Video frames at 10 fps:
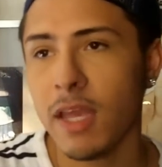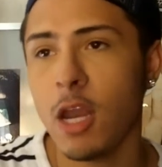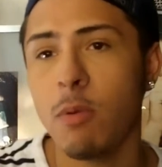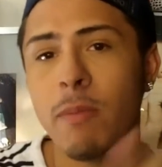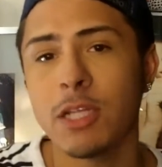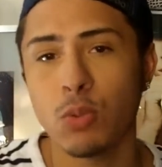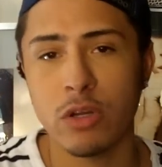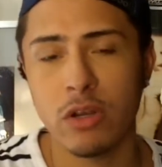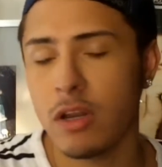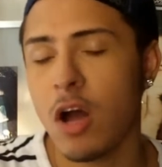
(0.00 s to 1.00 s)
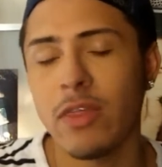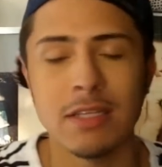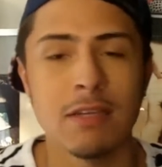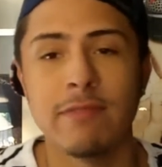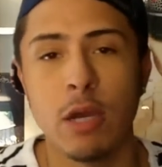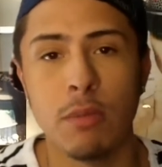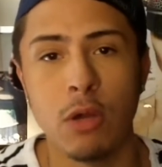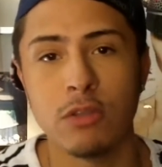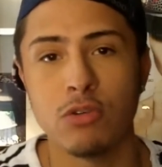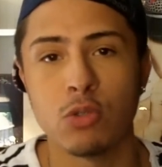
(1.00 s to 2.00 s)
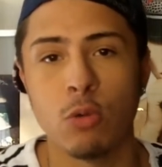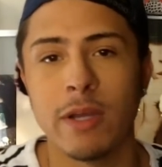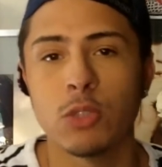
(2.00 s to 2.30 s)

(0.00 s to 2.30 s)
And I'll put my Twitter and all that stuff down below as usual.